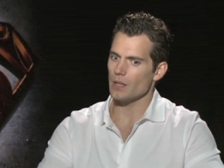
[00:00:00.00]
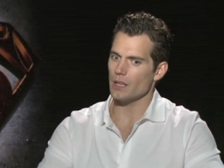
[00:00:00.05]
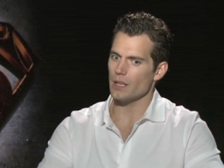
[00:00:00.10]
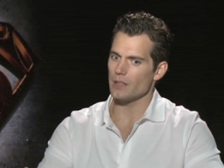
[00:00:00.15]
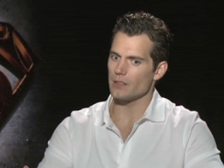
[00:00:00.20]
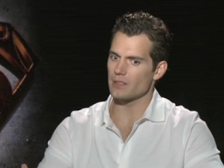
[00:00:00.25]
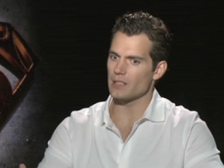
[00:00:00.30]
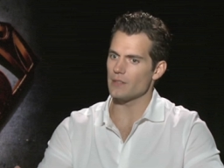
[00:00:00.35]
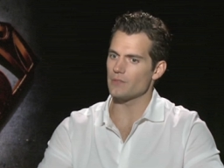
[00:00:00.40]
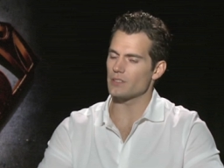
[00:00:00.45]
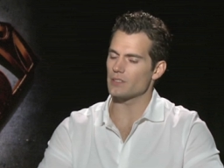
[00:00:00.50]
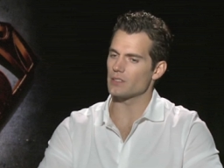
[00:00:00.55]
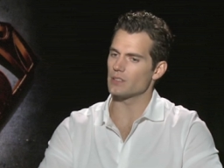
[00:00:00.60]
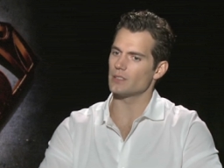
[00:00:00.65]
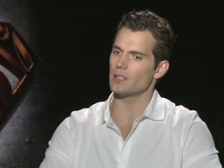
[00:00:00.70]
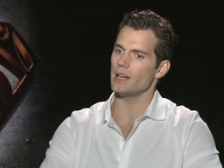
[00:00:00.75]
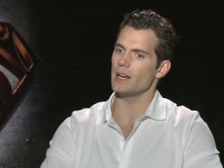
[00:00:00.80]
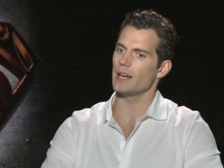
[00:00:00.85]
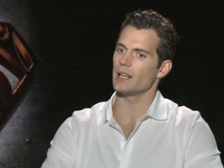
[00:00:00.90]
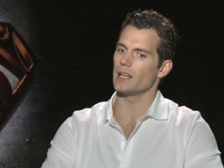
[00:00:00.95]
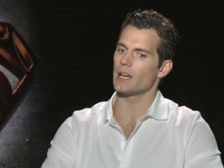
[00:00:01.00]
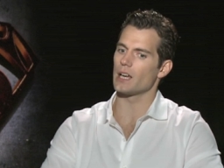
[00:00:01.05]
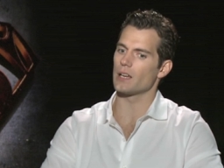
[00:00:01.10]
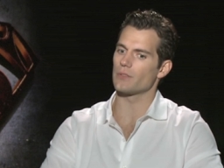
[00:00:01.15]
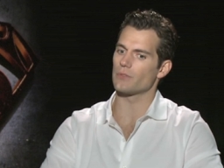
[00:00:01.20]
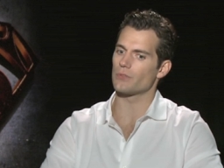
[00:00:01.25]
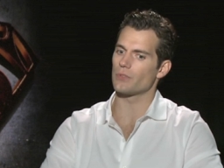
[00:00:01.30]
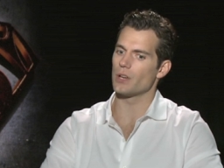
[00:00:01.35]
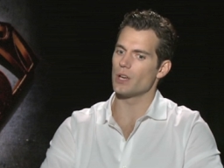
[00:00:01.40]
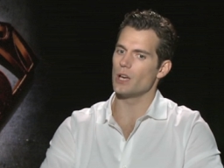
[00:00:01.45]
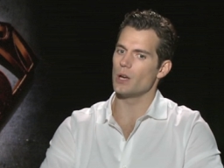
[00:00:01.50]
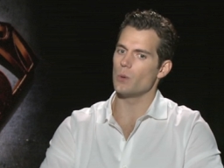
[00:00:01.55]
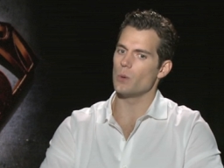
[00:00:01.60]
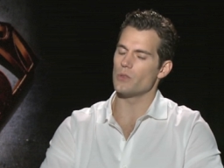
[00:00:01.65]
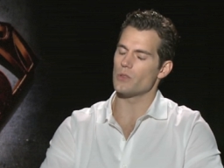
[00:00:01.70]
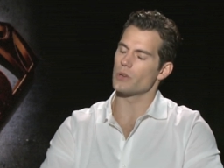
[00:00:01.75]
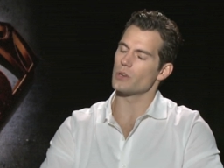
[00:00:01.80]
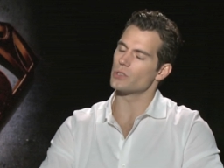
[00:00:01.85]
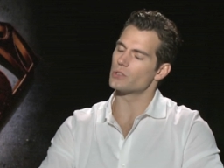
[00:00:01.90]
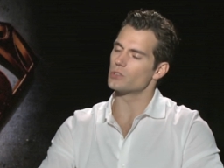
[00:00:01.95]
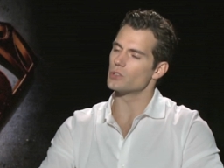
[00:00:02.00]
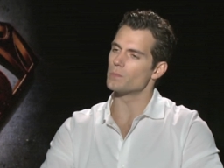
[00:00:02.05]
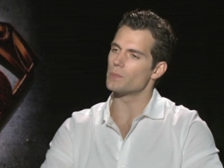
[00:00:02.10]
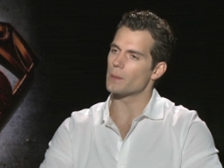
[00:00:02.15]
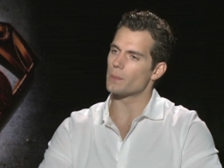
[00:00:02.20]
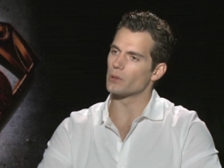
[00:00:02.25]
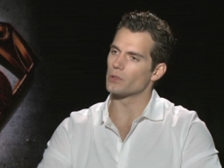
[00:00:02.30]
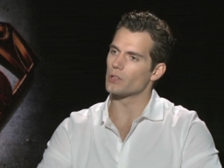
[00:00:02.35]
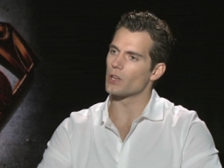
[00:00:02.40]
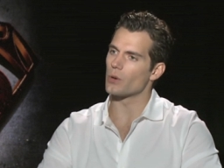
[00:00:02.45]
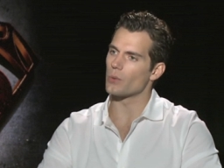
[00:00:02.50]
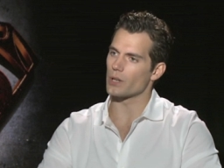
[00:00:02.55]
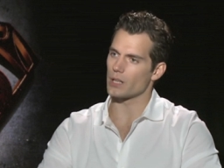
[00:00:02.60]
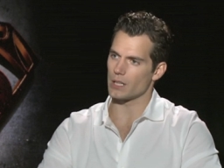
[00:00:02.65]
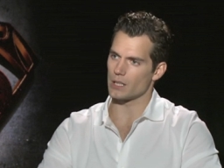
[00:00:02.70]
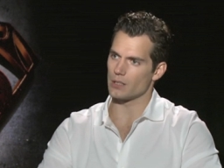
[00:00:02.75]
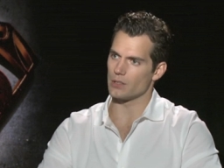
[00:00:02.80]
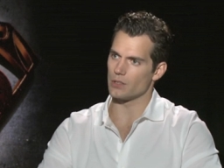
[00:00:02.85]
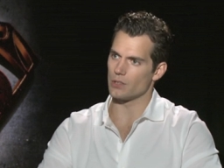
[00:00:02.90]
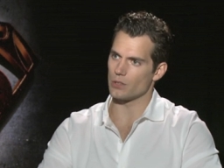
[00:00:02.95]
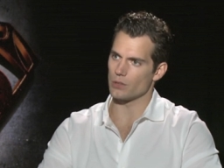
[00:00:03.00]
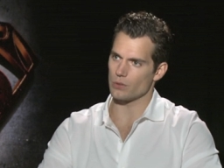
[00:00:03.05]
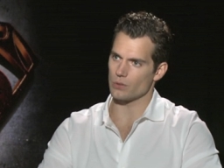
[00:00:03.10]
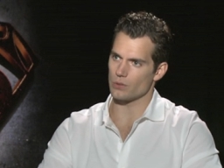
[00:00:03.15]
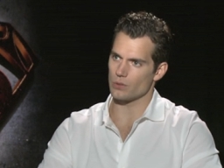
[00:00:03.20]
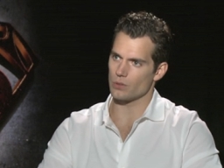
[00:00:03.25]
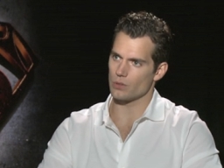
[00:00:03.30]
He's lived his entire life with only two people knowing what he can do.